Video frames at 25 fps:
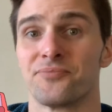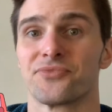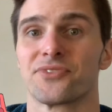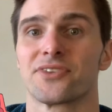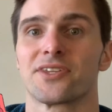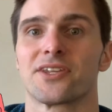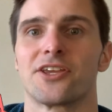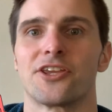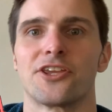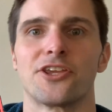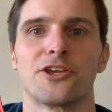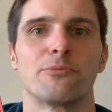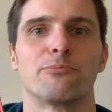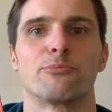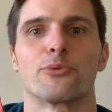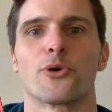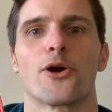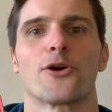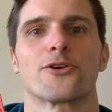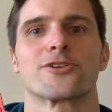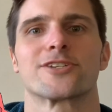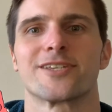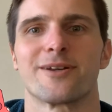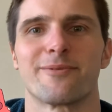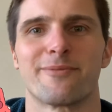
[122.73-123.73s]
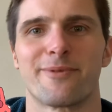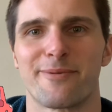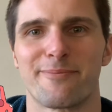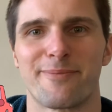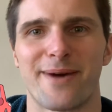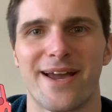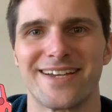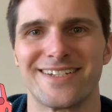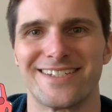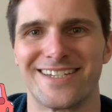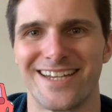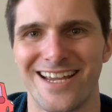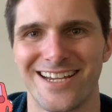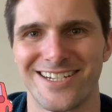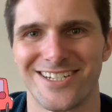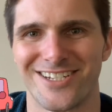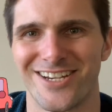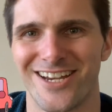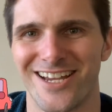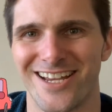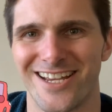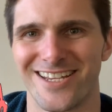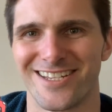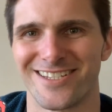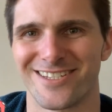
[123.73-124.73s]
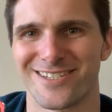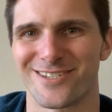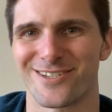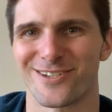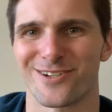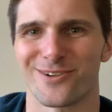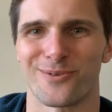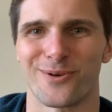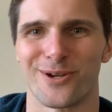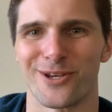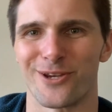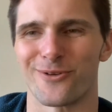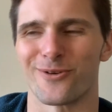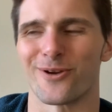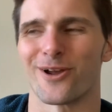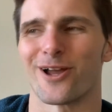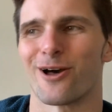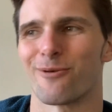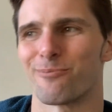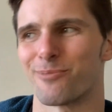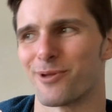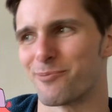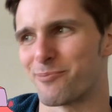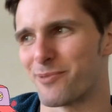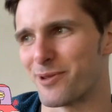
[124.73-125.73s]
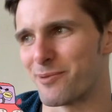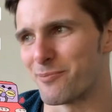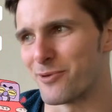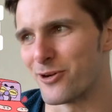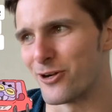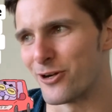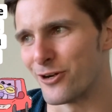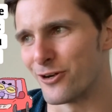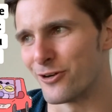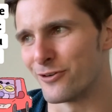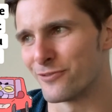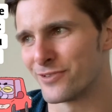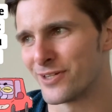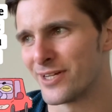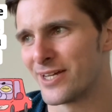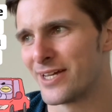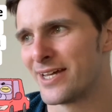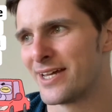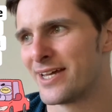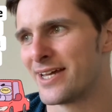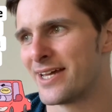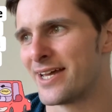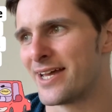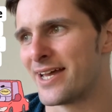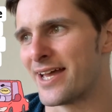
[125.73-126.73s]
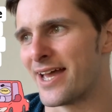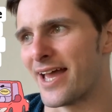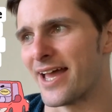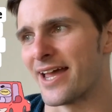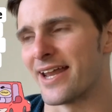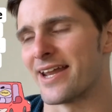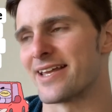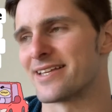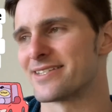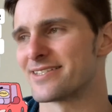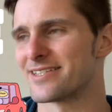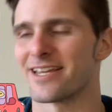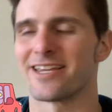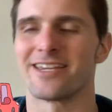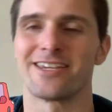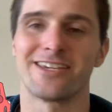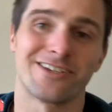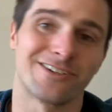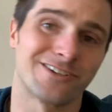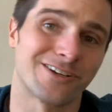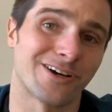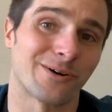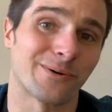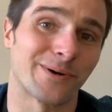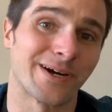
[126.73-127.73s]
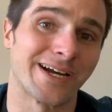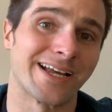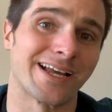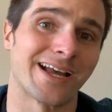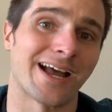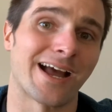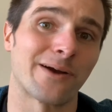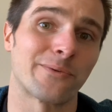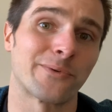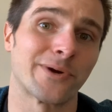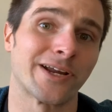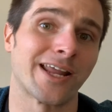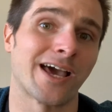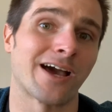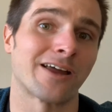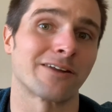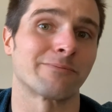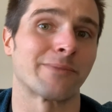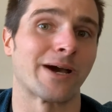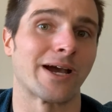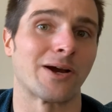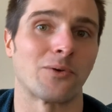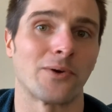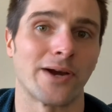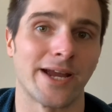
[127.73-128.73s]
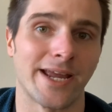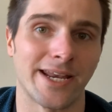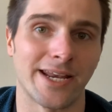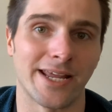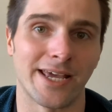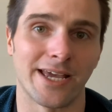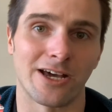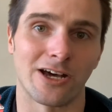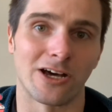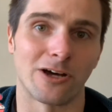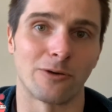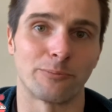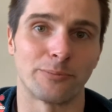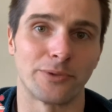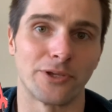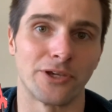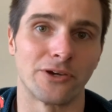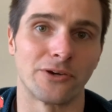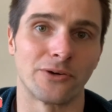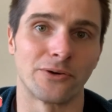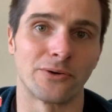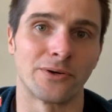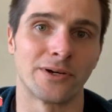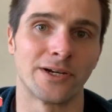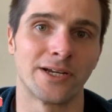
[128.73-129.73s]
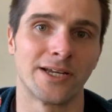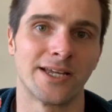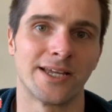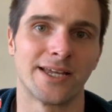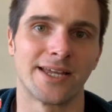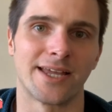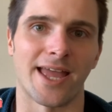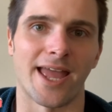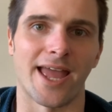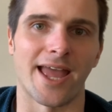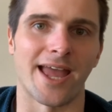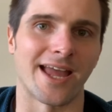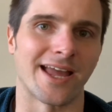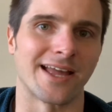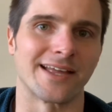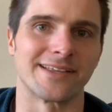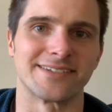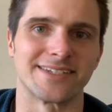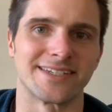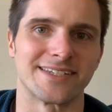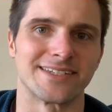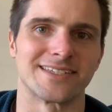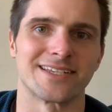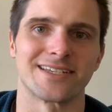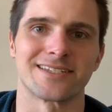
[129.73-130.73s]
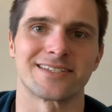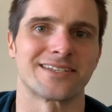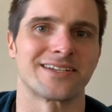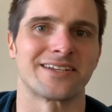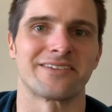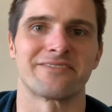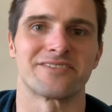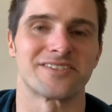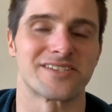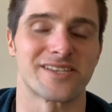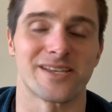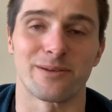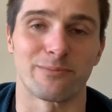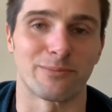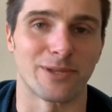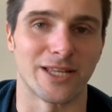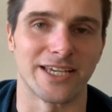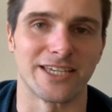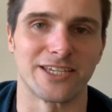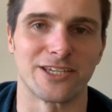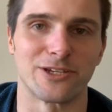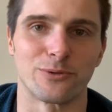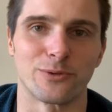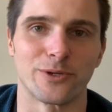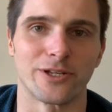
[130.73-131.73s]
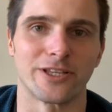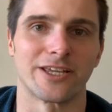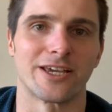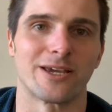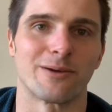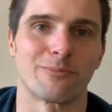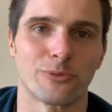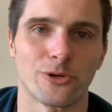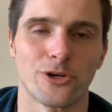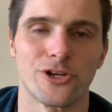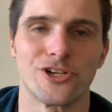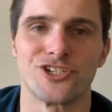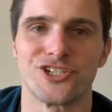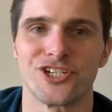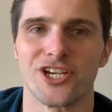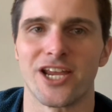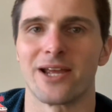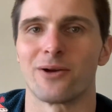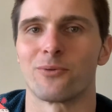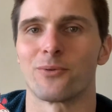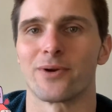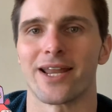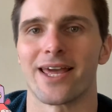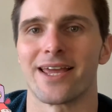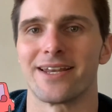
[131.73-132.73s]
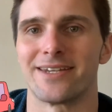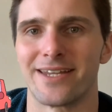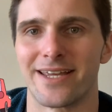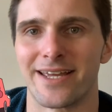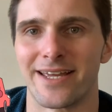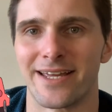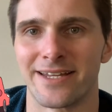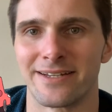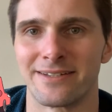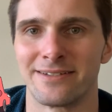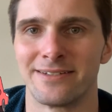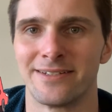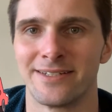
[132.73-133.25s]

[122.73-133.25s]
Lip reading: you broke some of my dishes when you were helping me move. And I say, you know what? I went out of my way to help you, and it doesn't even seem like you really appreciate what I did.